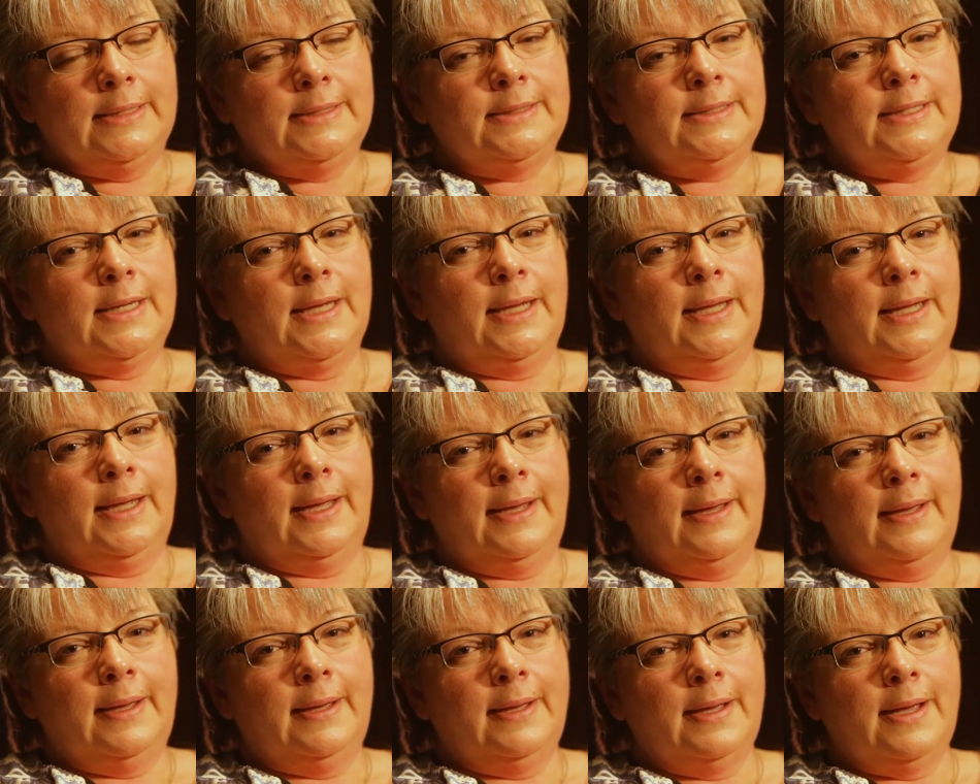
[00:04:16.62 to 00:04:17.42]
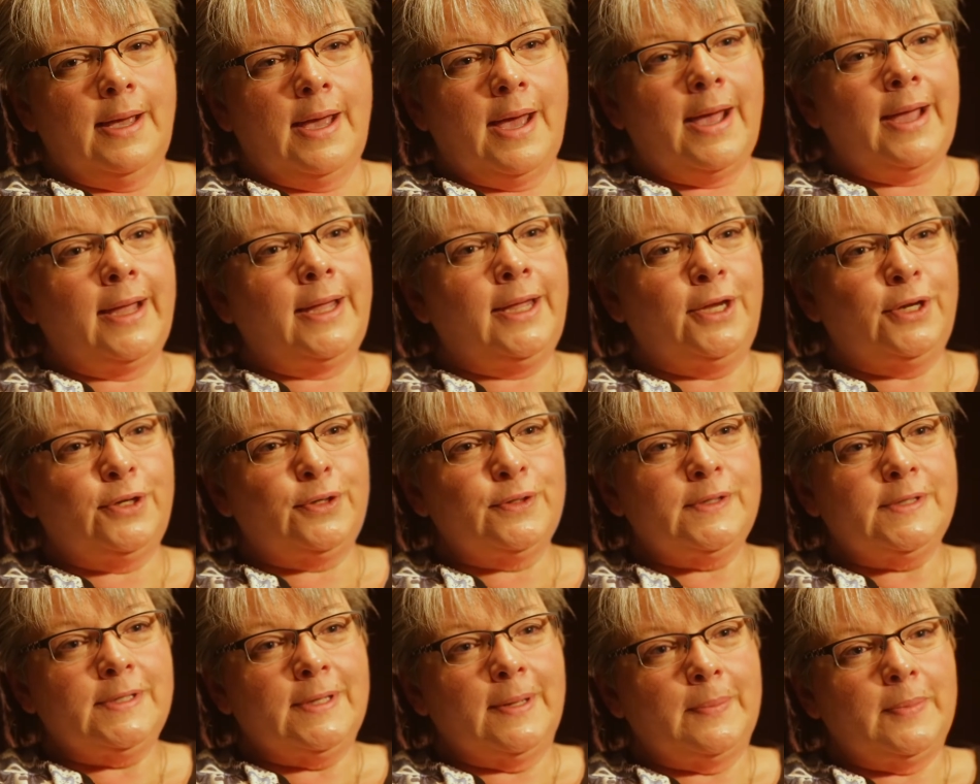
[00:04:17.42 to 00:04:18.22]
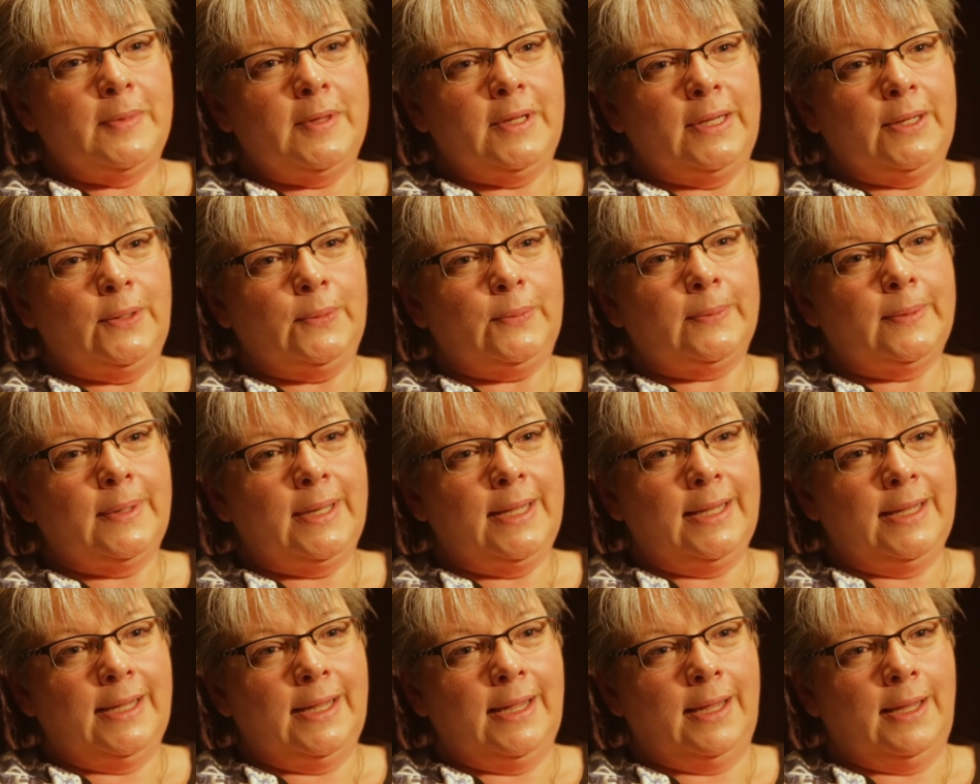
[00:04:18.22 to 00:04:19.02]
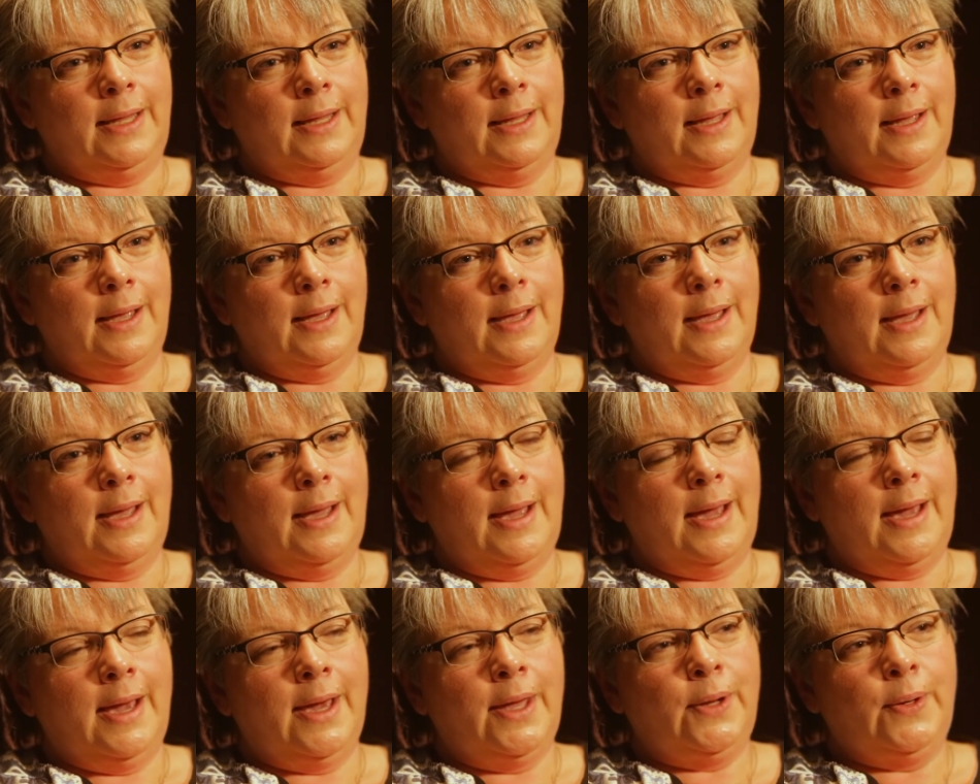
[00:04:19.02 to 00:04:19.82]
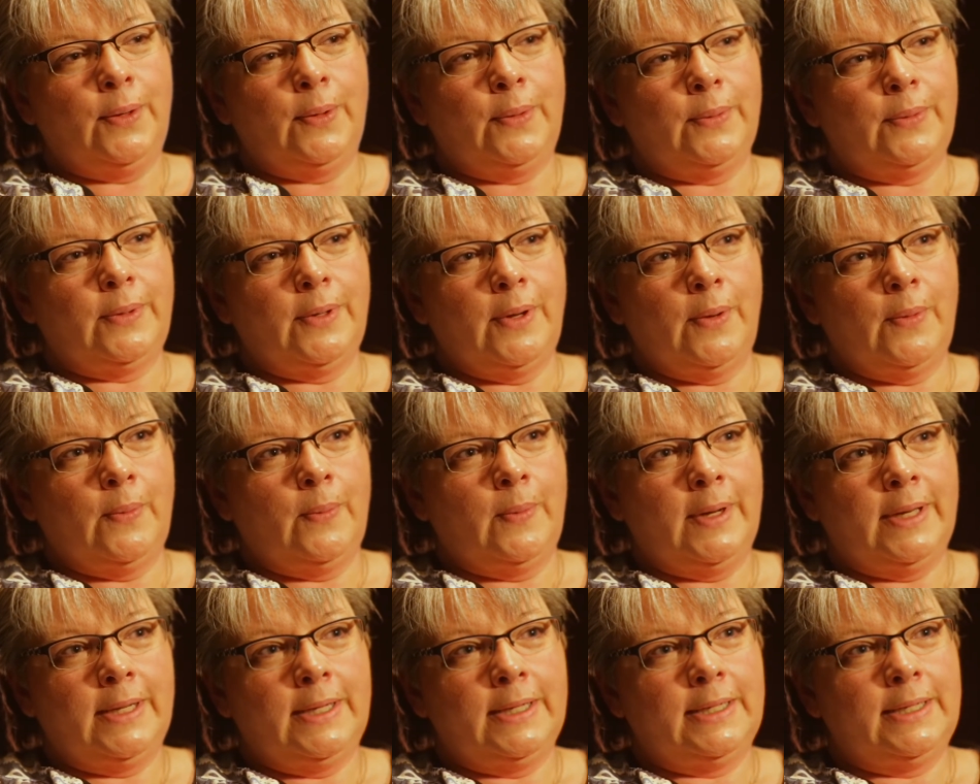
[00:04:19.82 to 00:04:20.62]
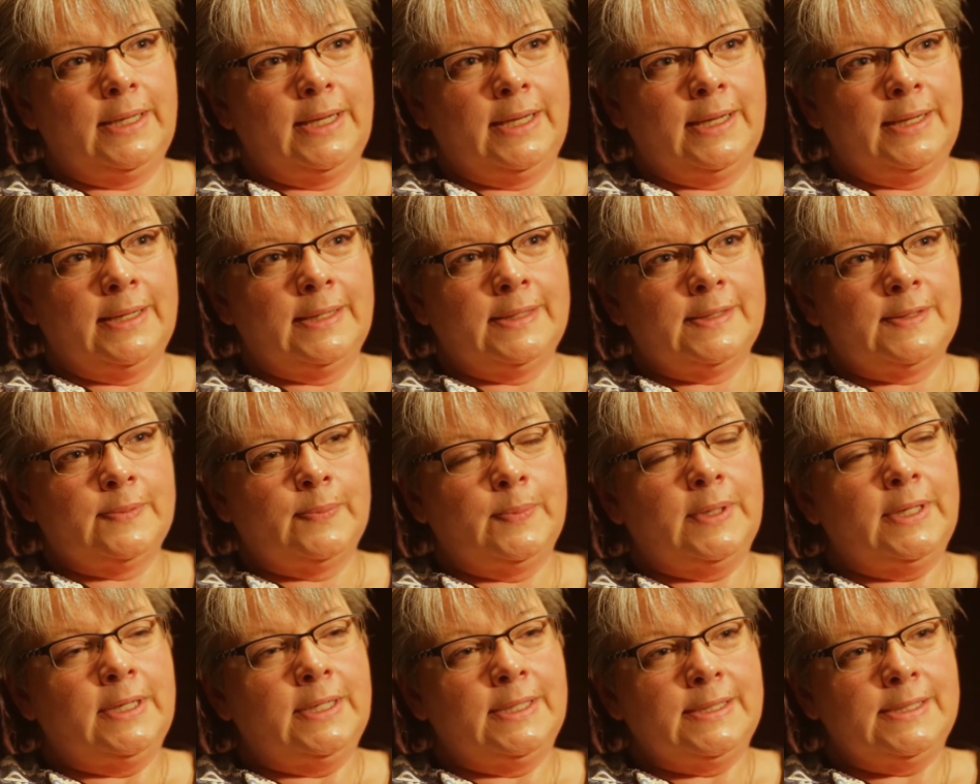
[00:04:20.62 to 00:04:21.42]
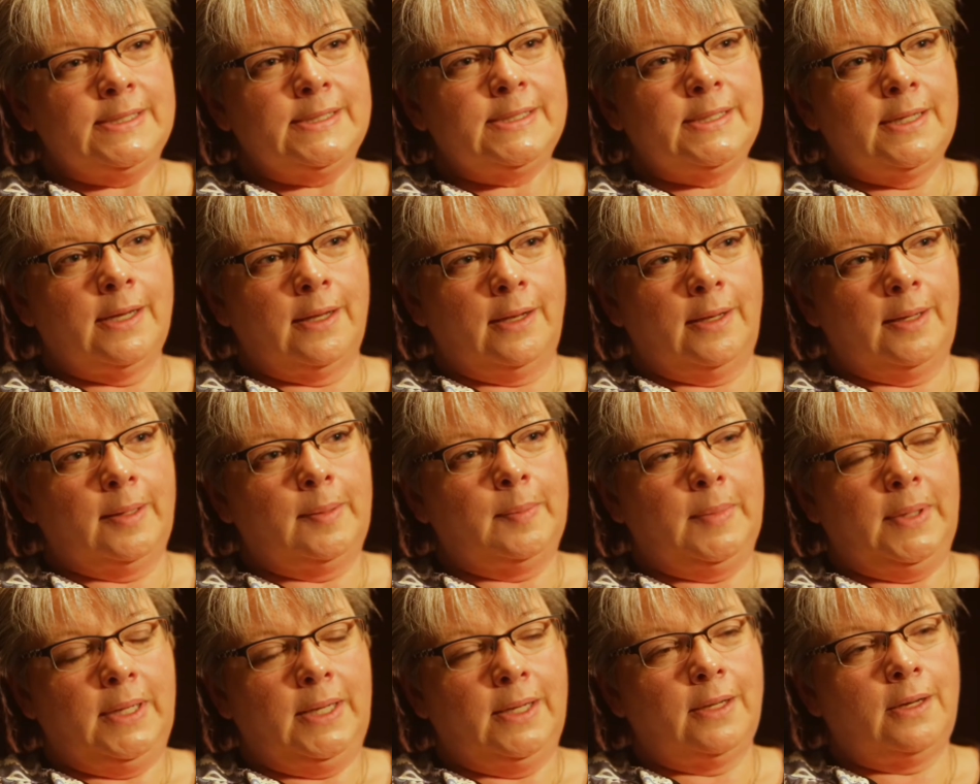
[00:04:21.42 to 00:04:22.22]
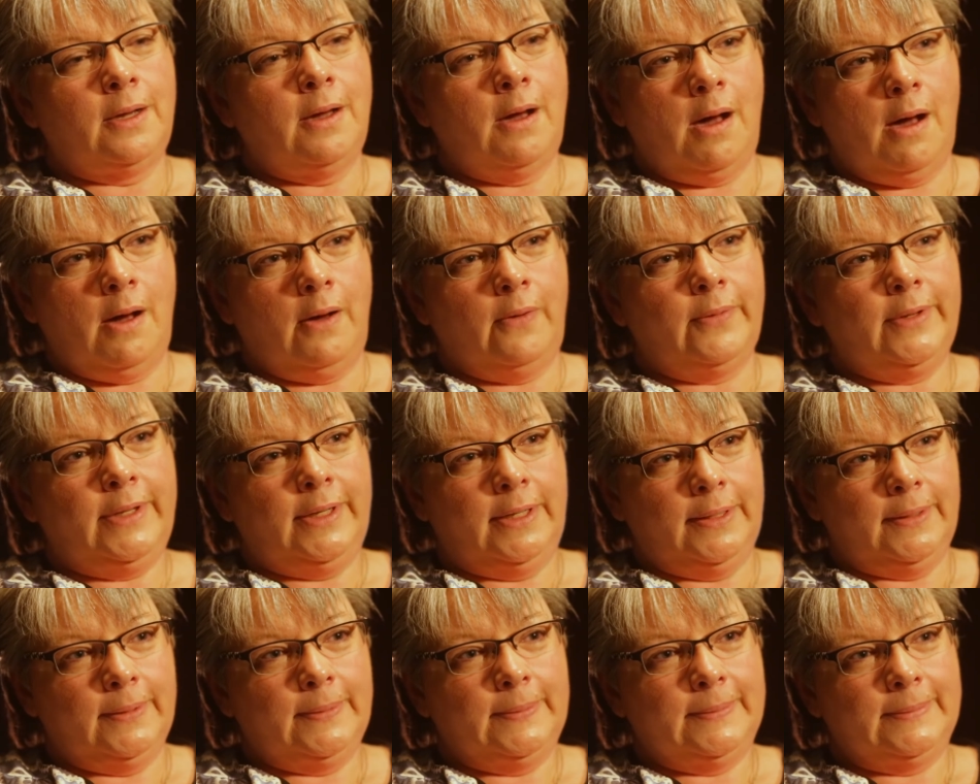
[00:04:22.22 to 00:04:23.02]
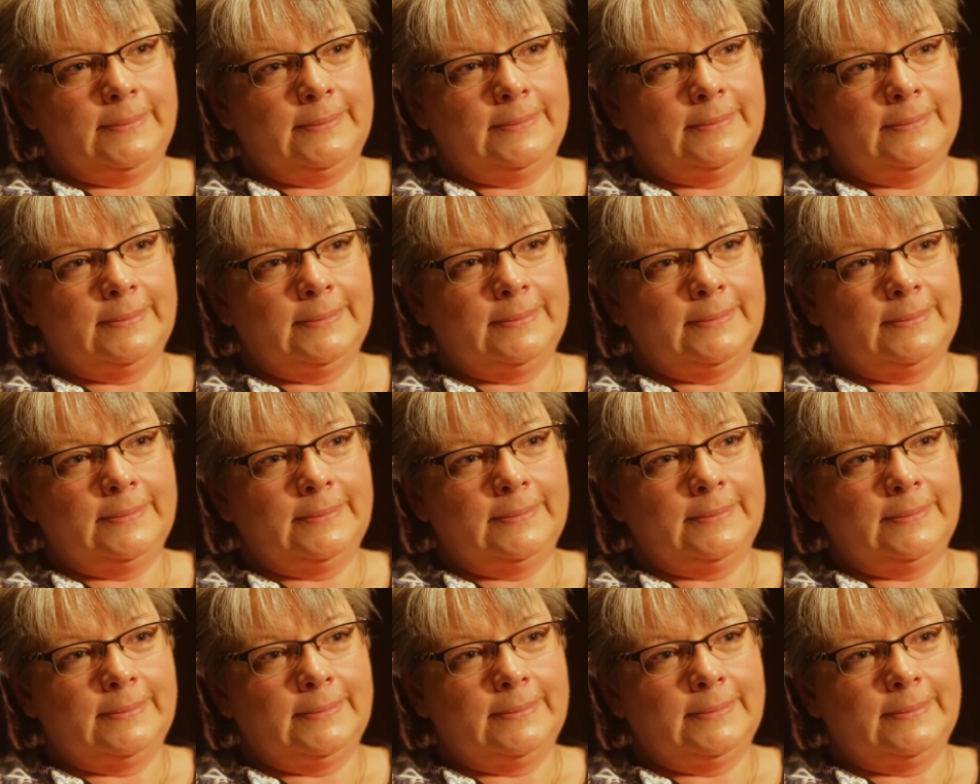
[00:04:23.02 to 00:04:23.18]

"Thea, I hear something ringing. I don't know what it is, but it's telling me to call you."